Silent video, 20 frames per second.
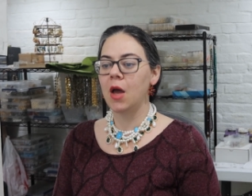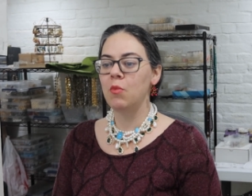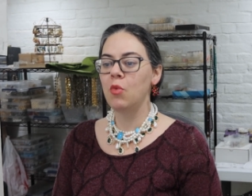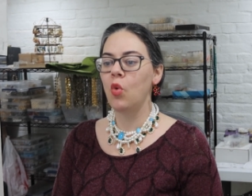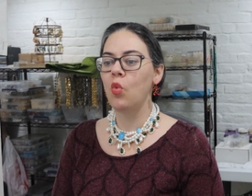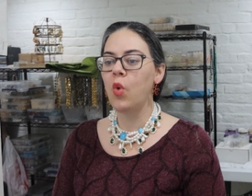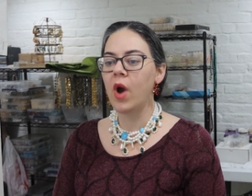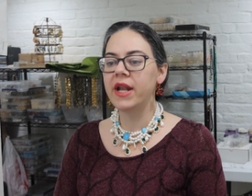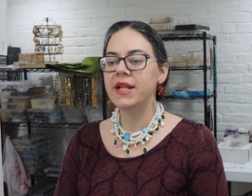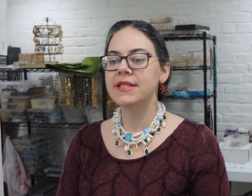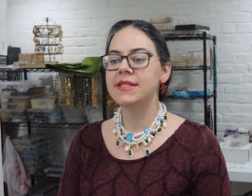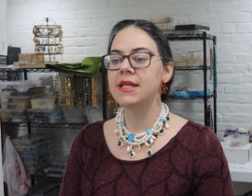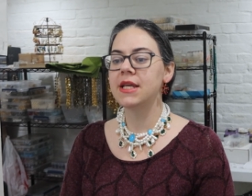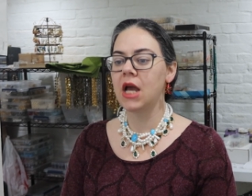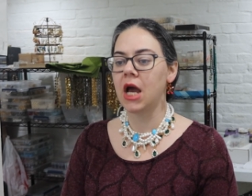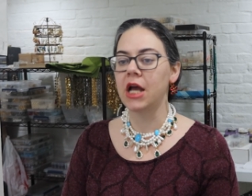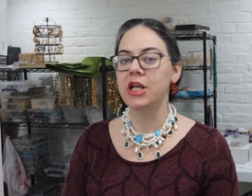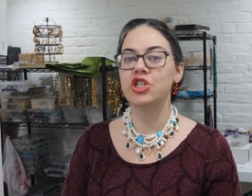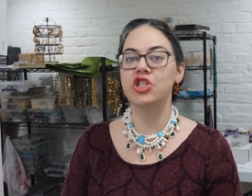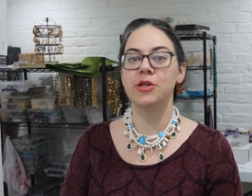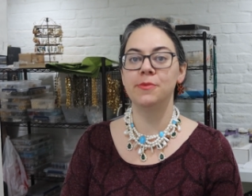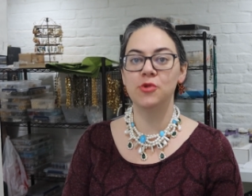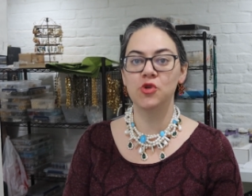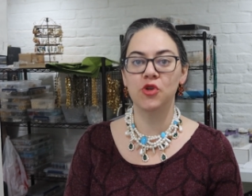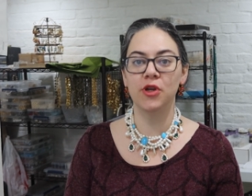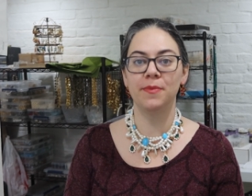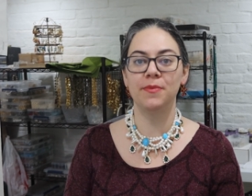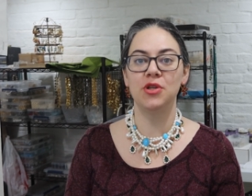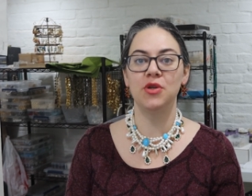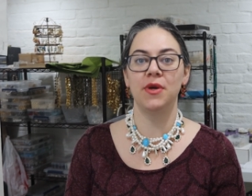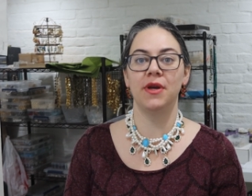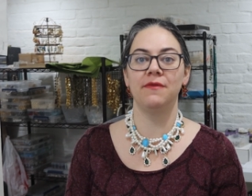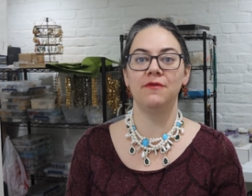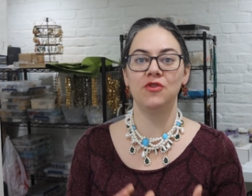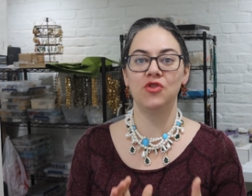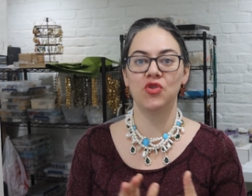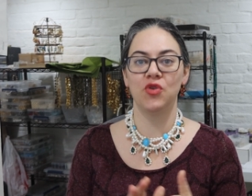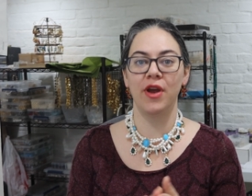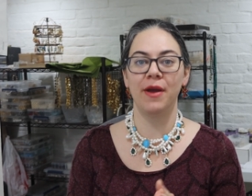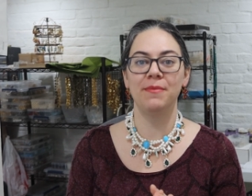What is a costume trip you
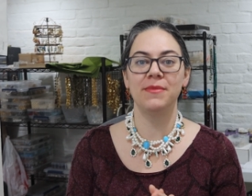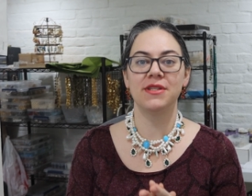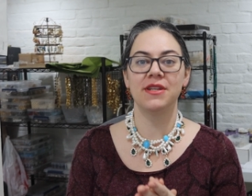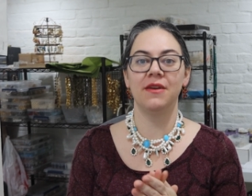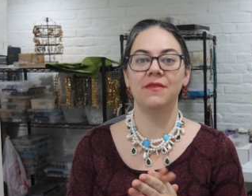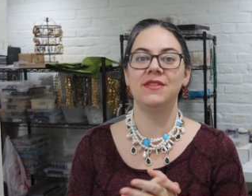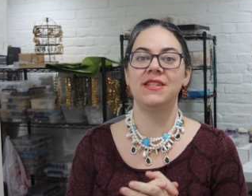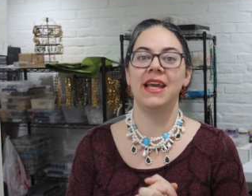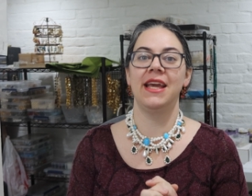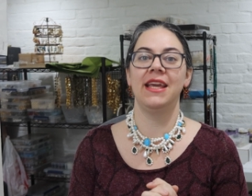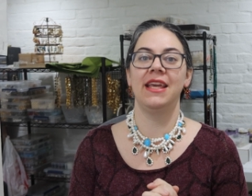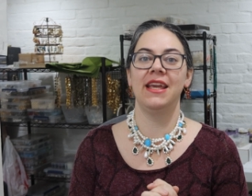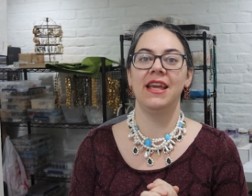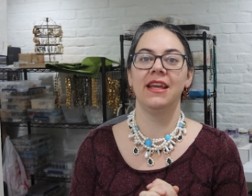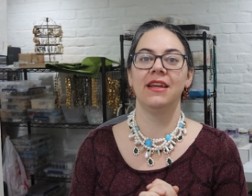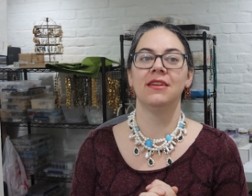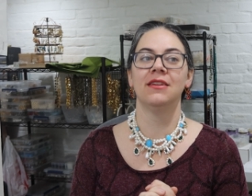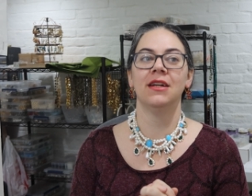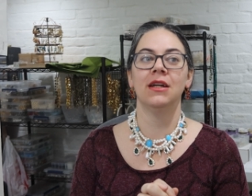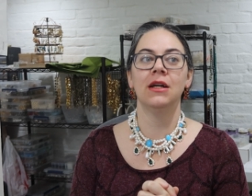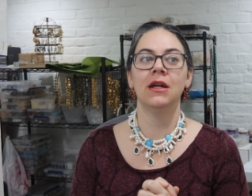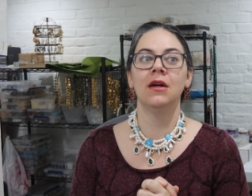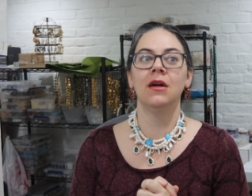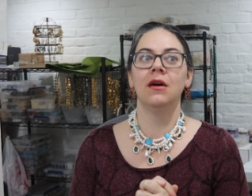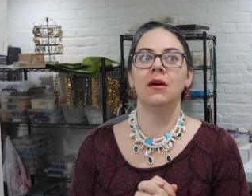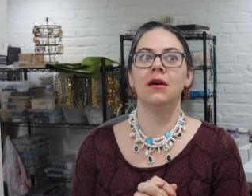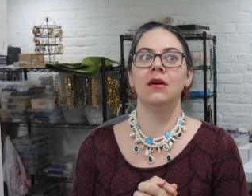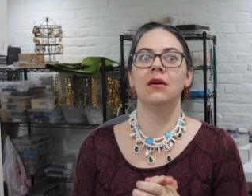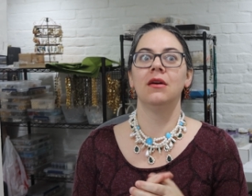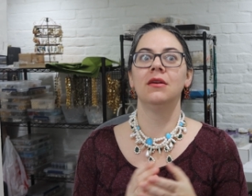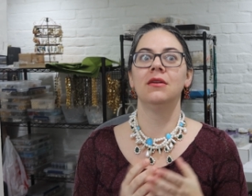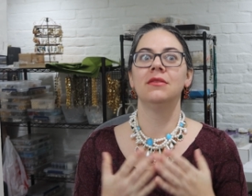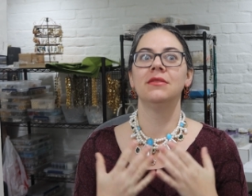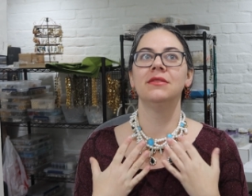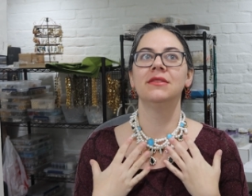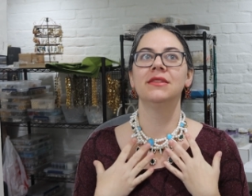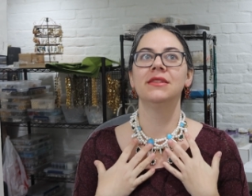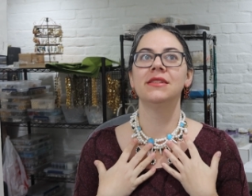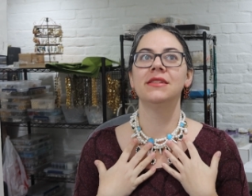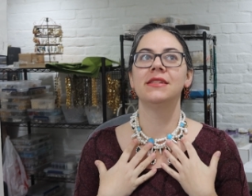have dreamt of taking? Oh,
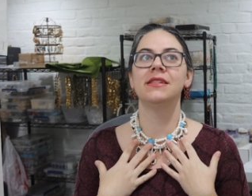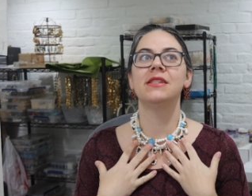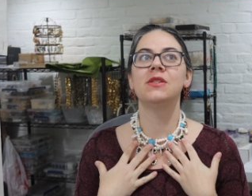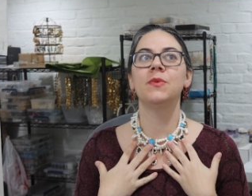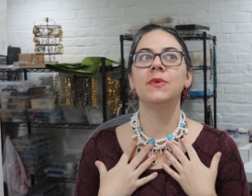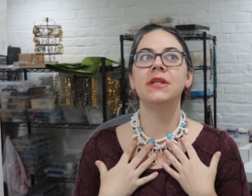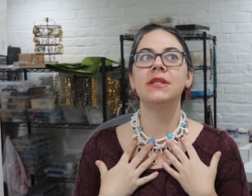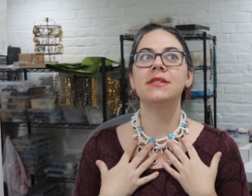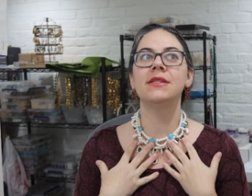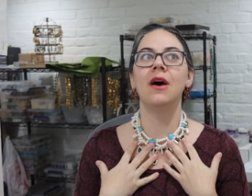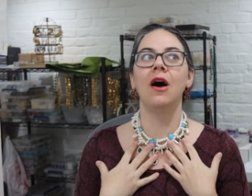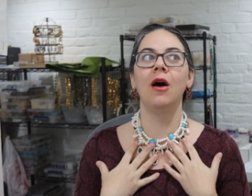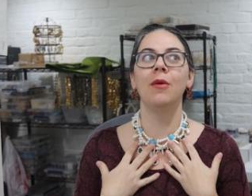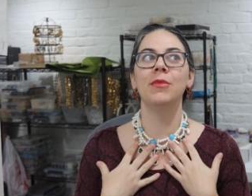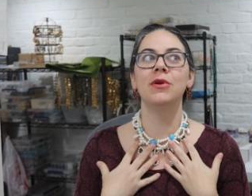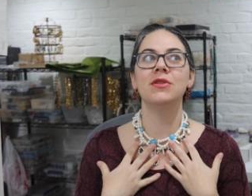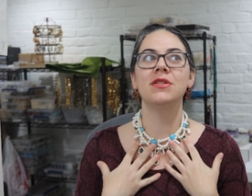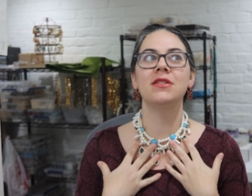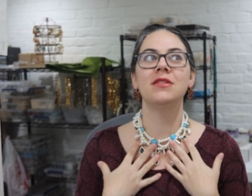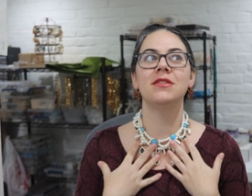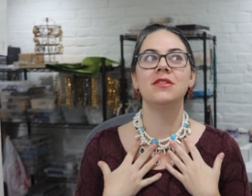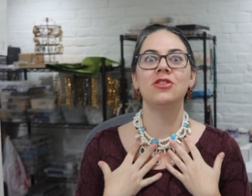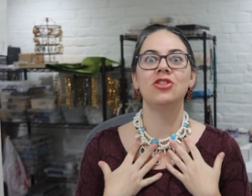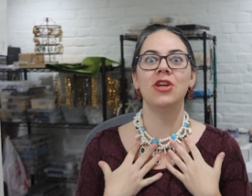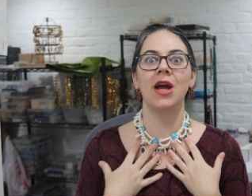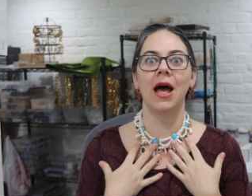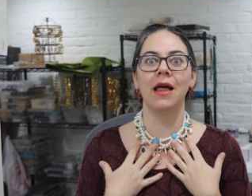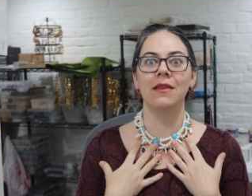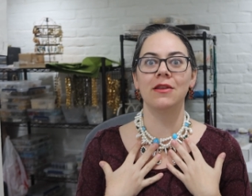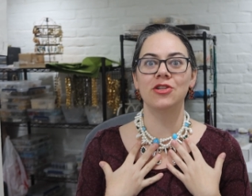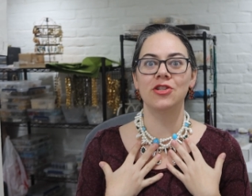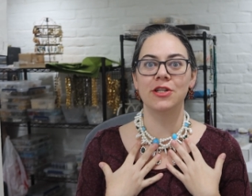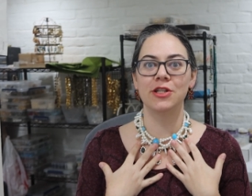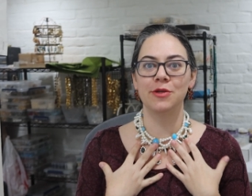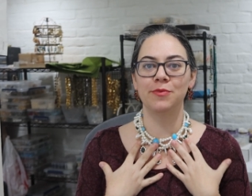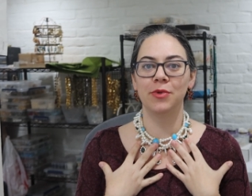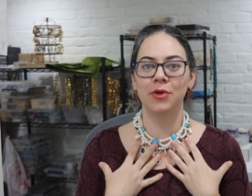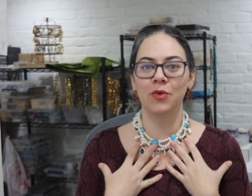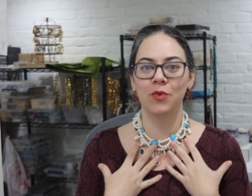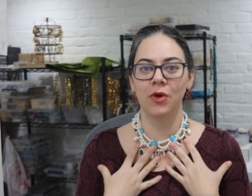this one is almost challenging
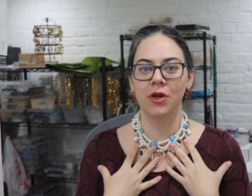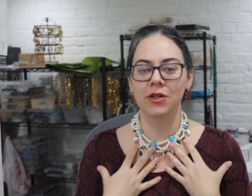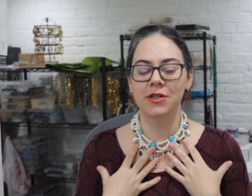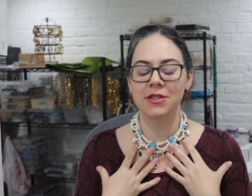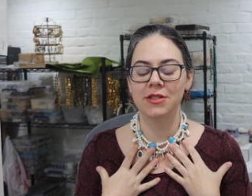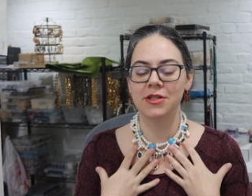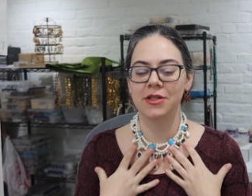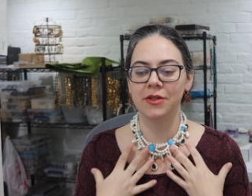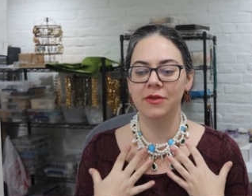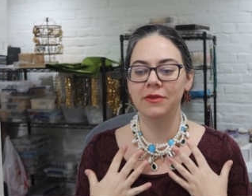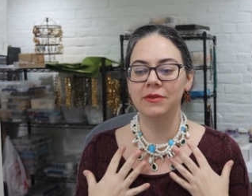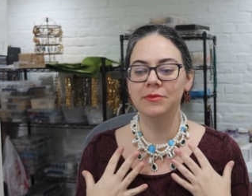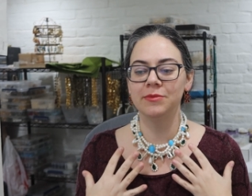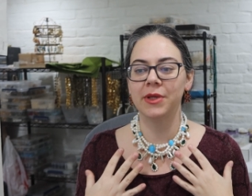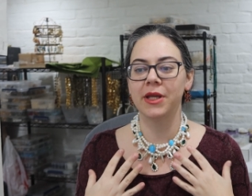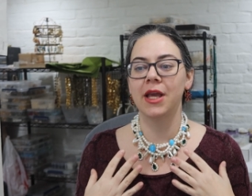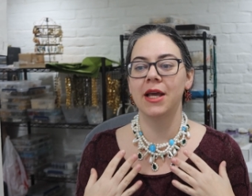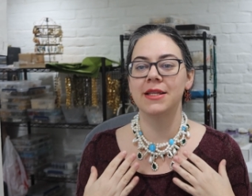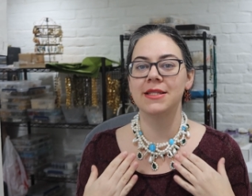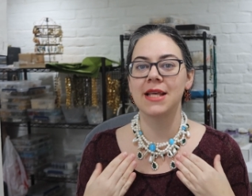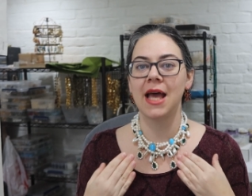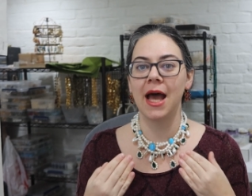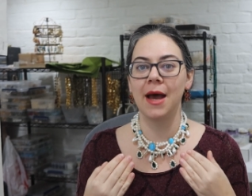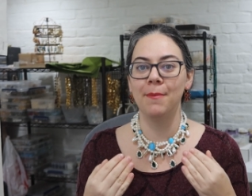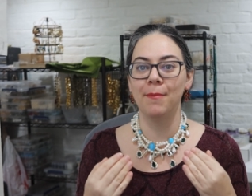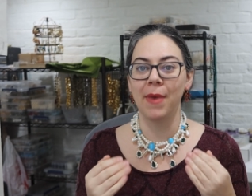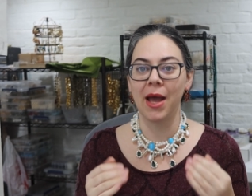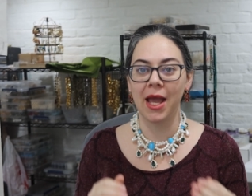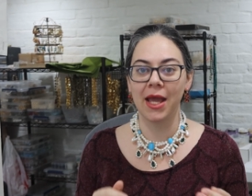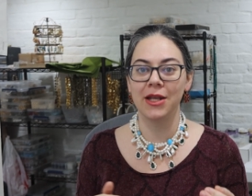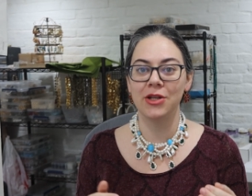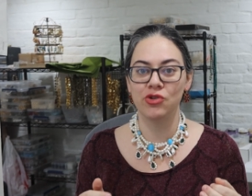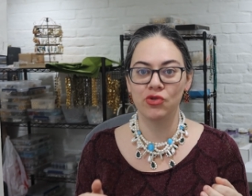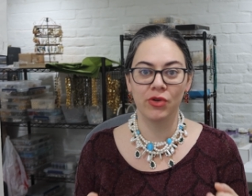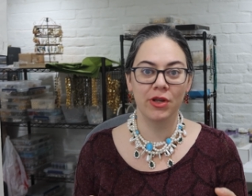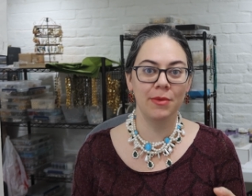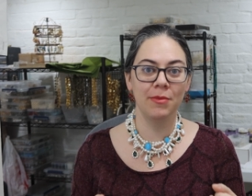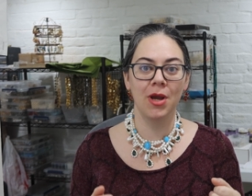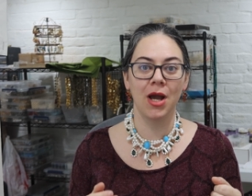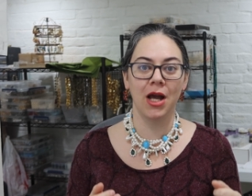to put words to because my
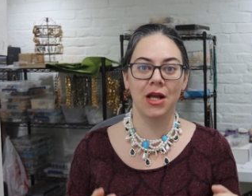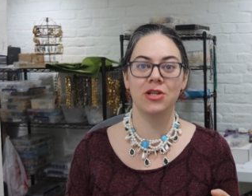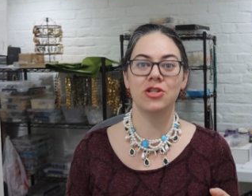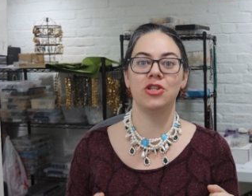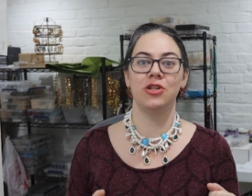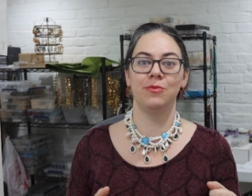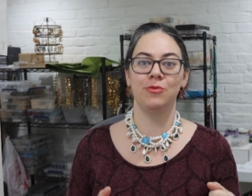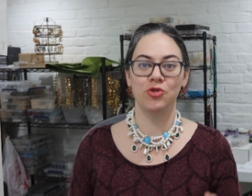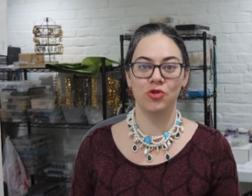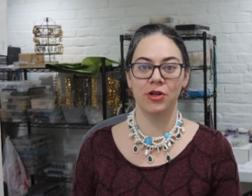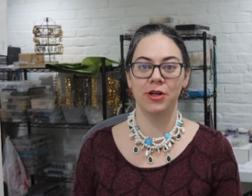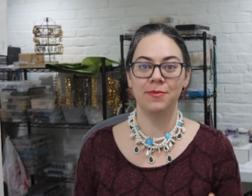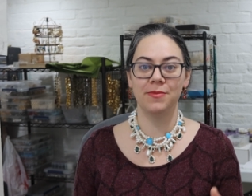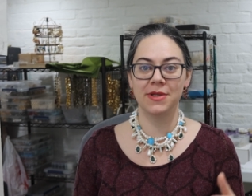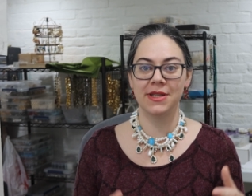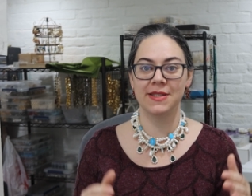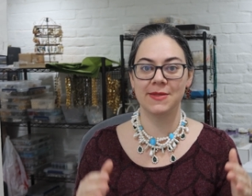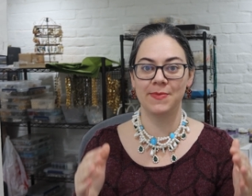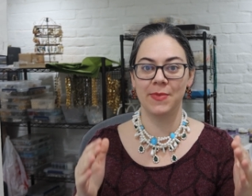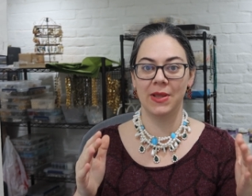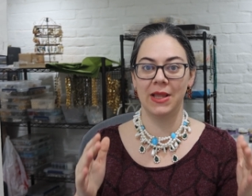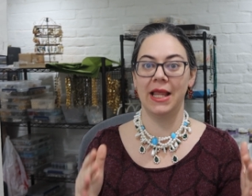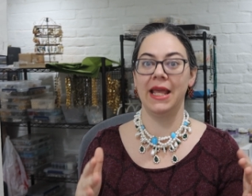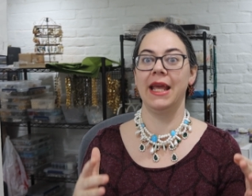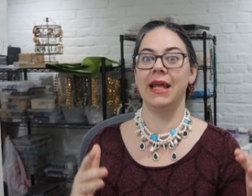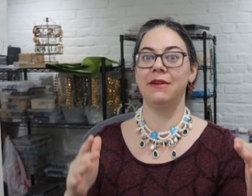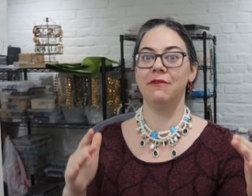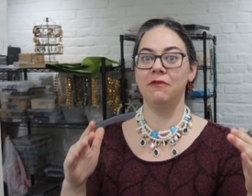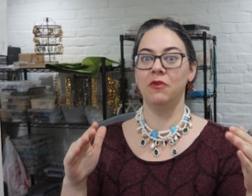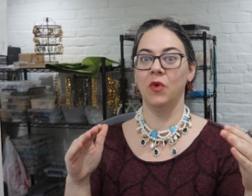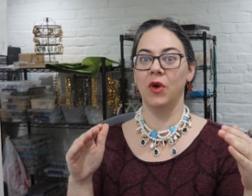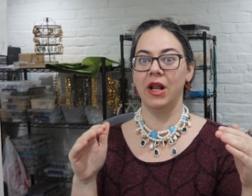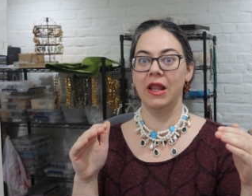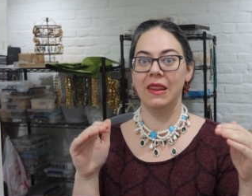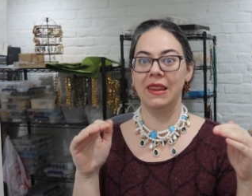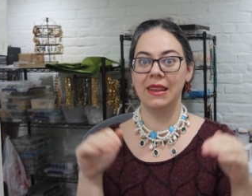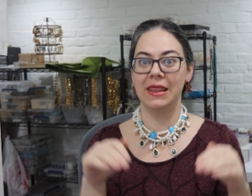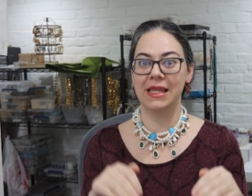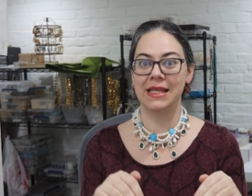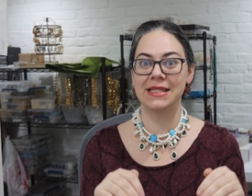dream costume trip is planned for
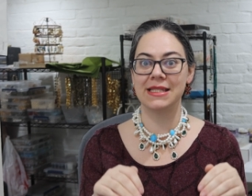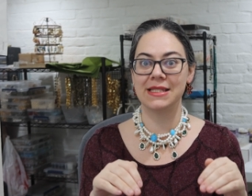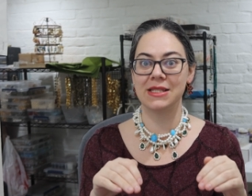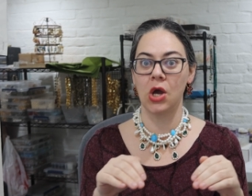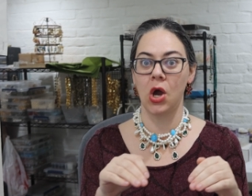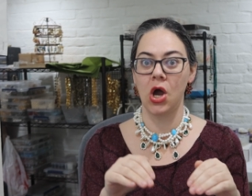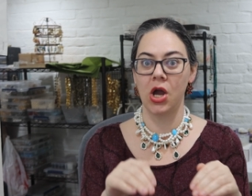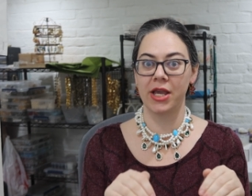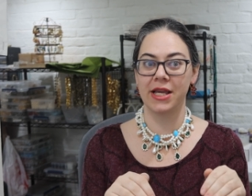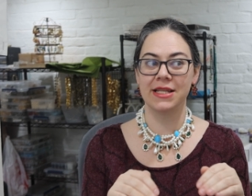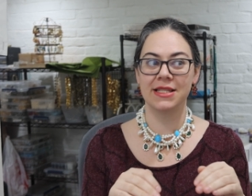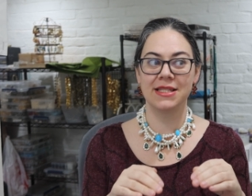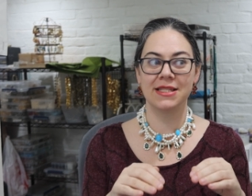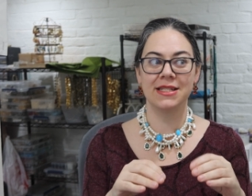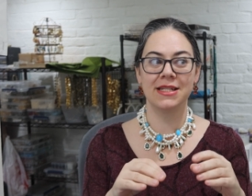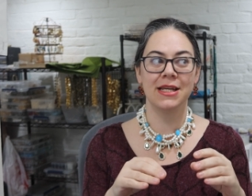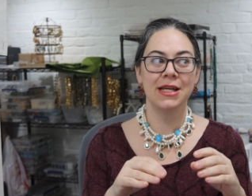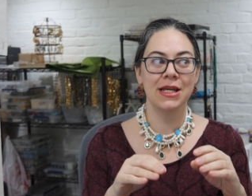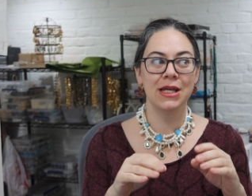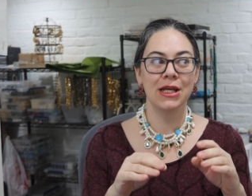this August.